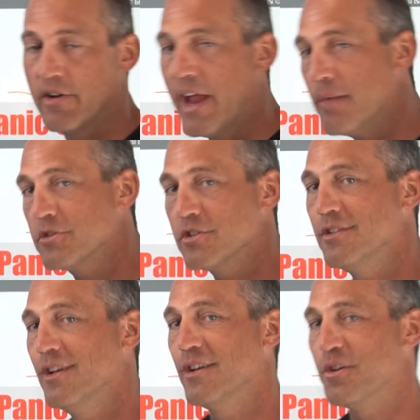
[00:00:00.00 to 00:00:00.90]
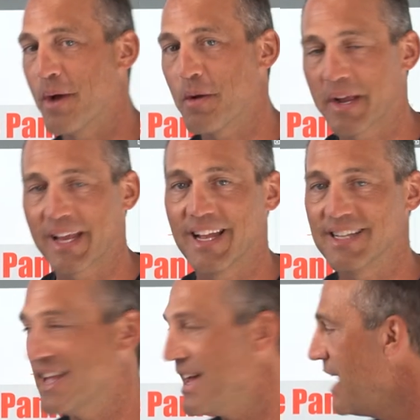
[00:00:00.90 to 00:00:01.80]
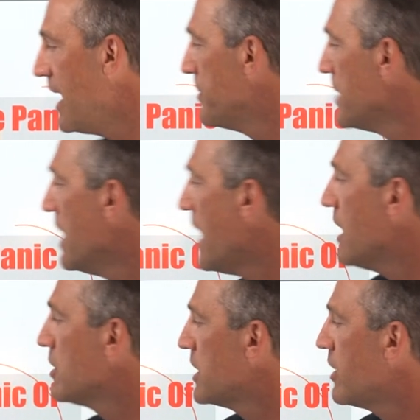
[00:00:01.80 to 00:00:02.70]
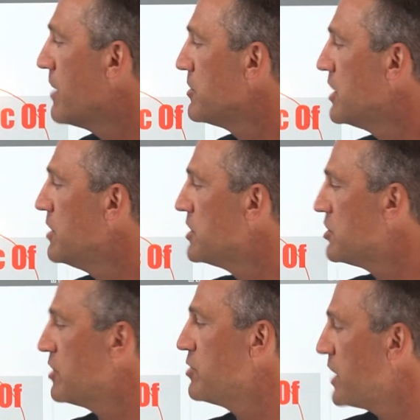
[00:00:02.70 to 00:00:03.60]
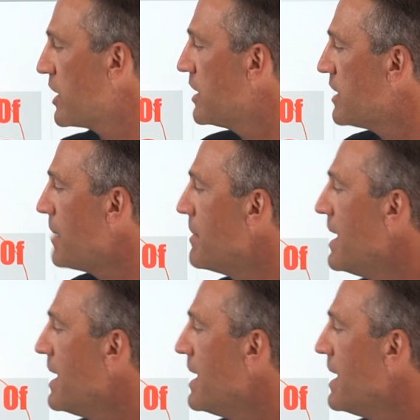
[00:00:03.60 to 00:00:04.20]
Hamilton. You might recognize that name. Alexander Hamilton, he was the Treasury Secretary at the time,